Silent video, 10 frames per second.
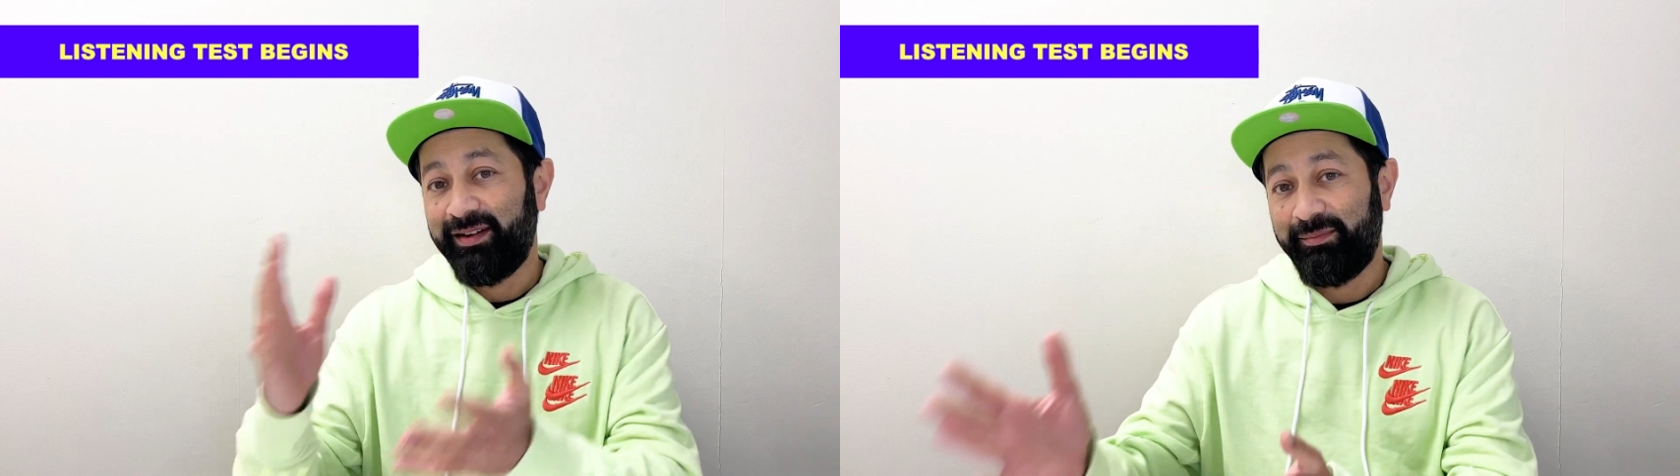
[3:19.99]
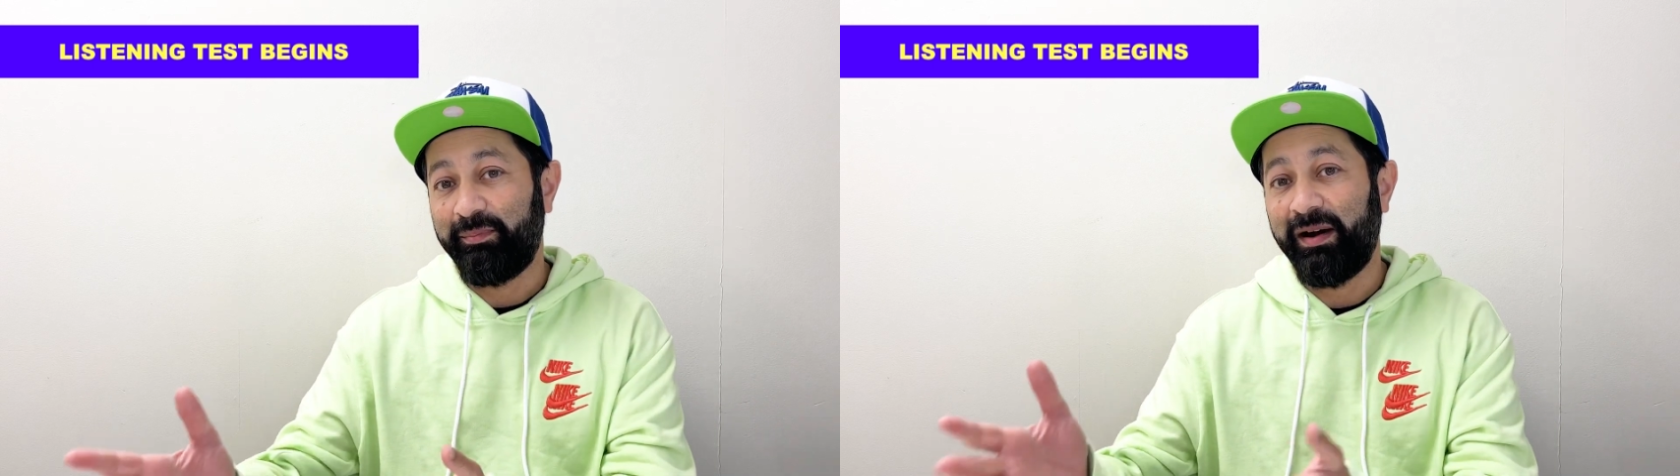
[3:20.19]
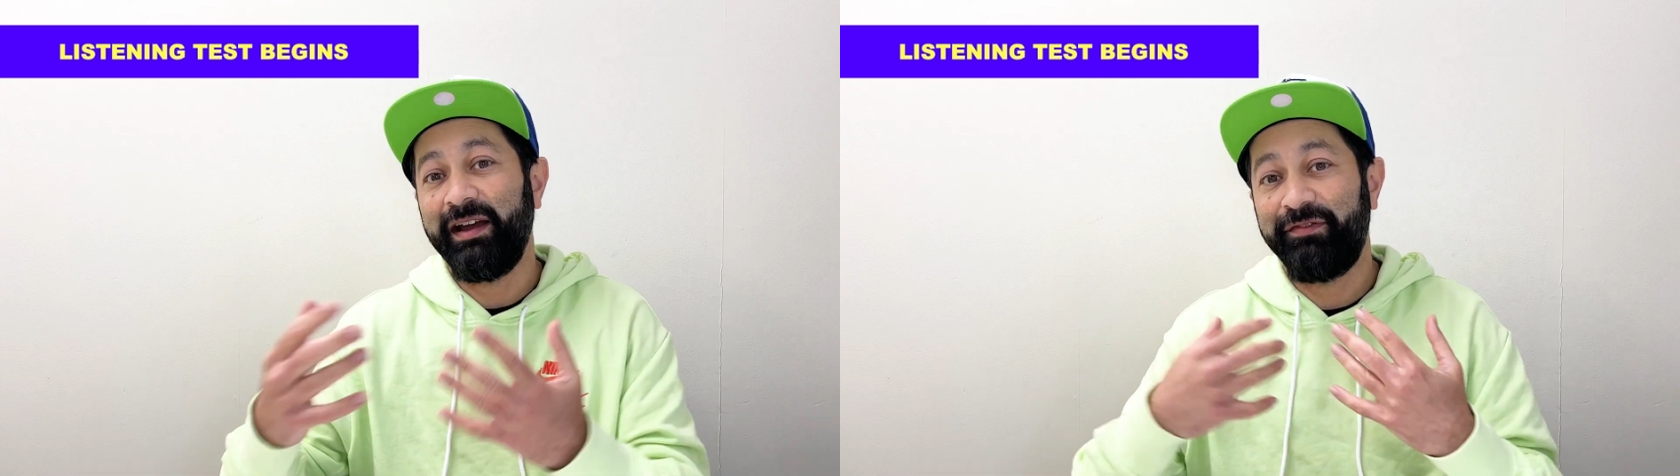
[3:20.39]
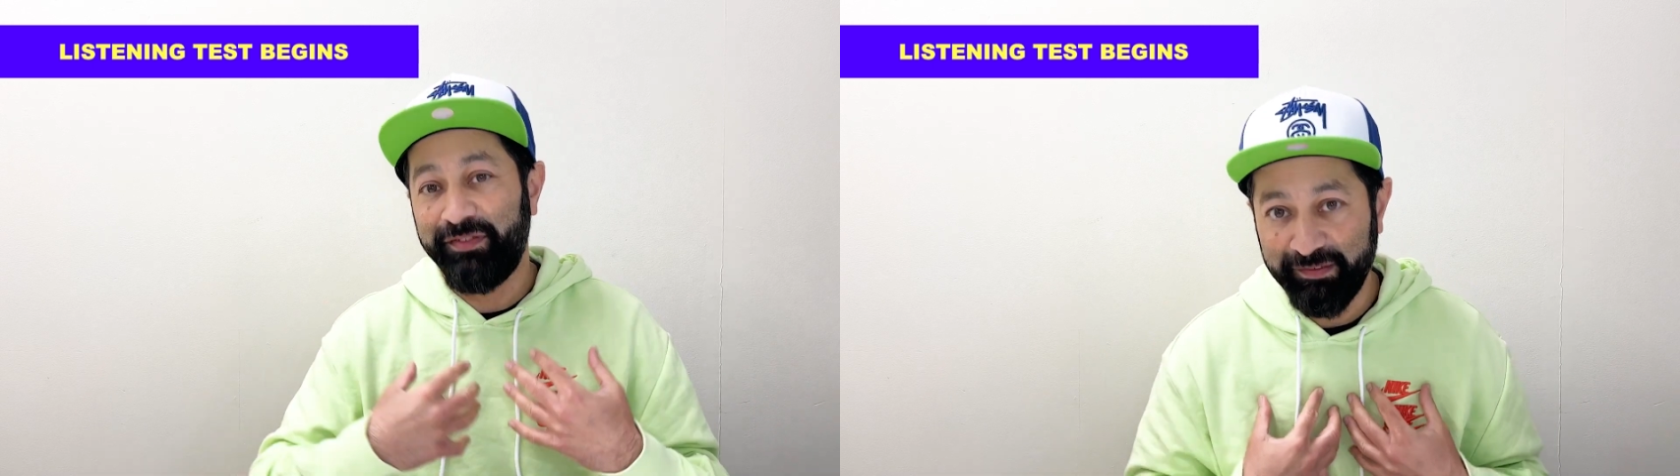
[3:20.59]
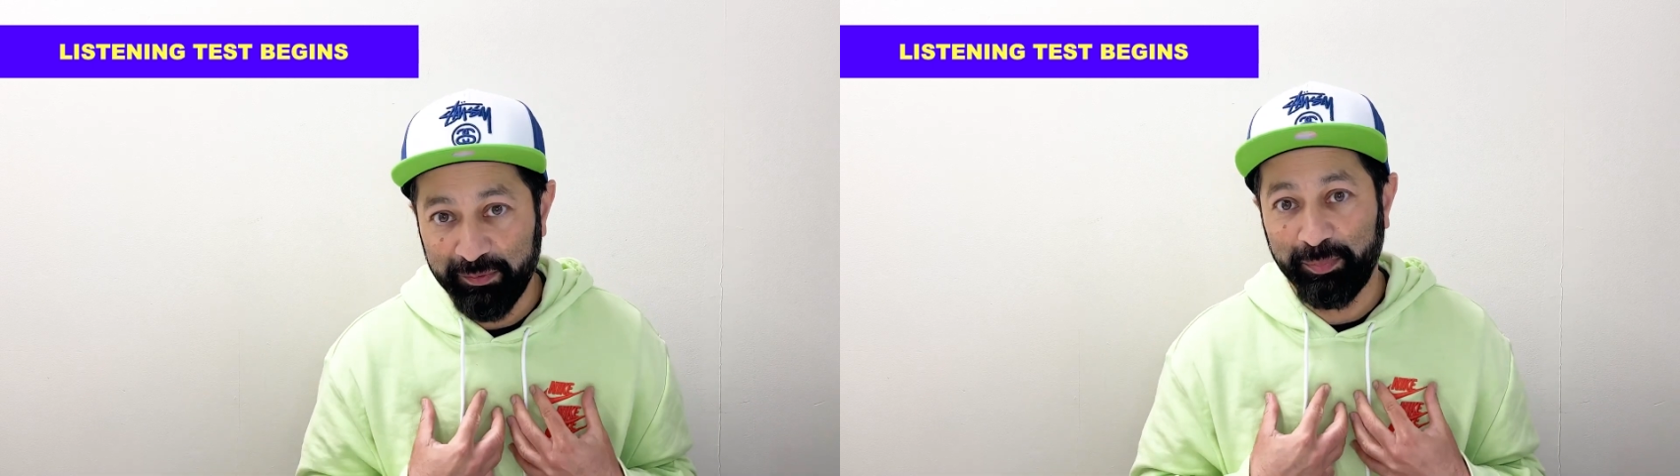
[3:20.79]
my
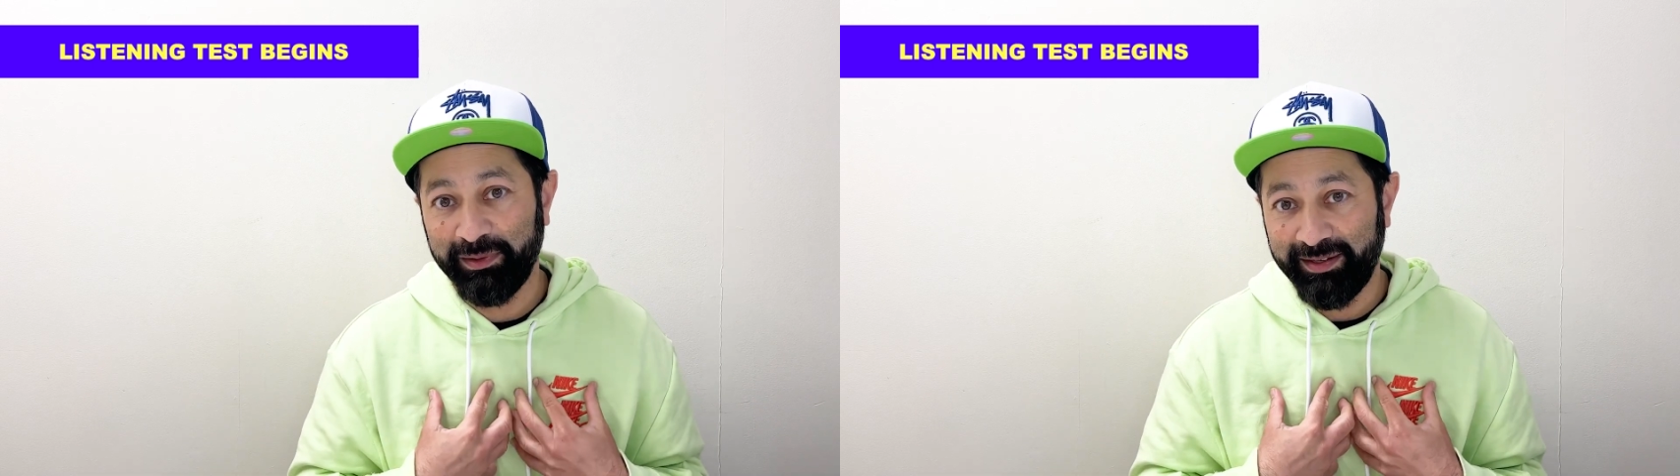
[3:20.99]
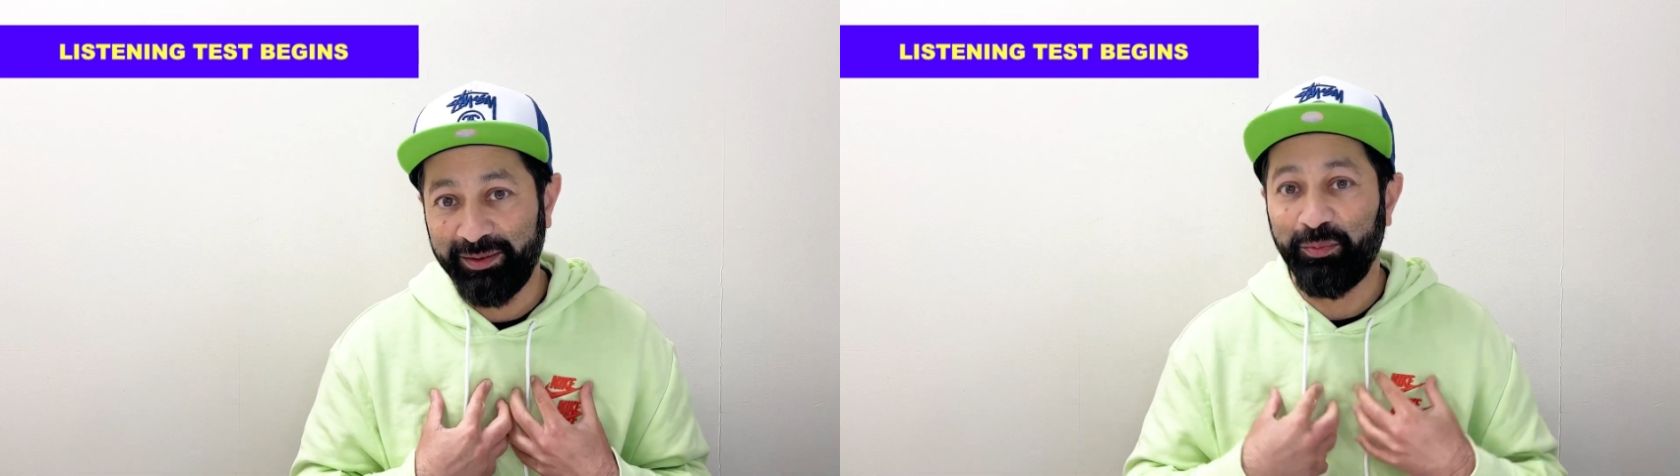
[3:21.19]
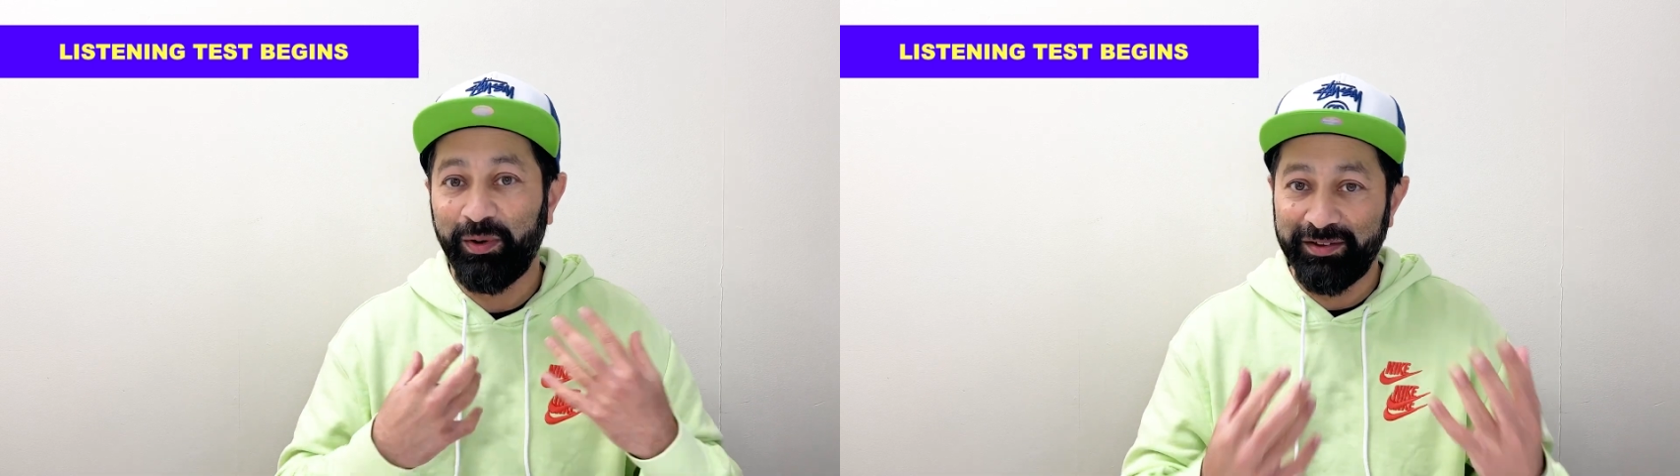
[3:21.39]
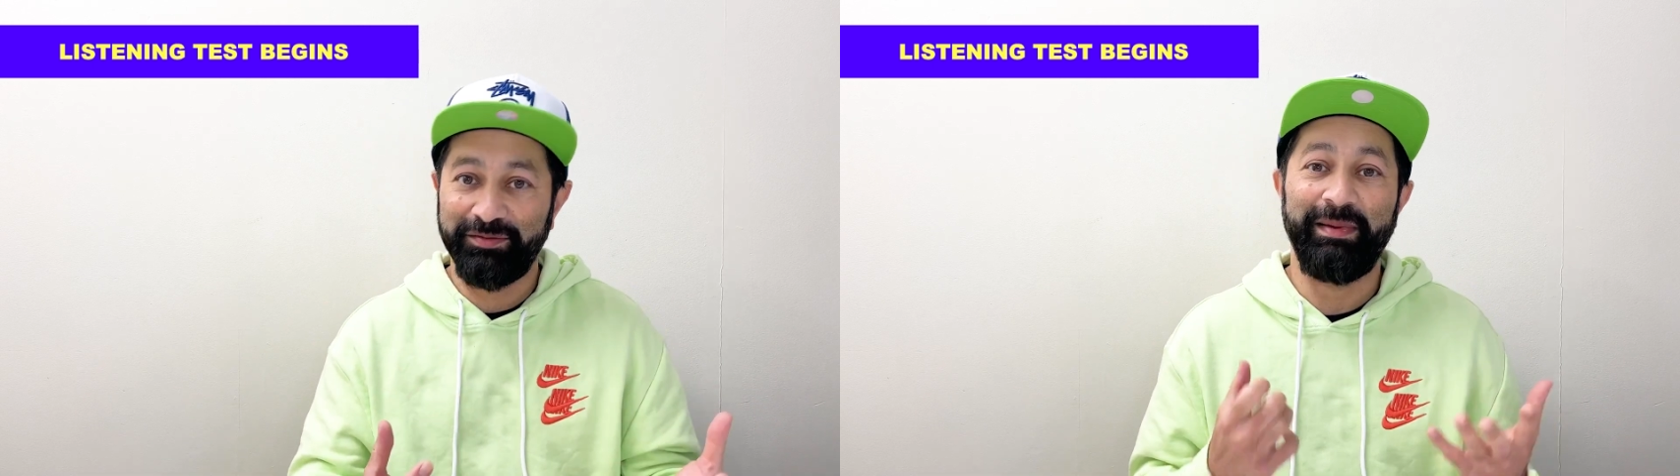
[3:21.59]
favorite player was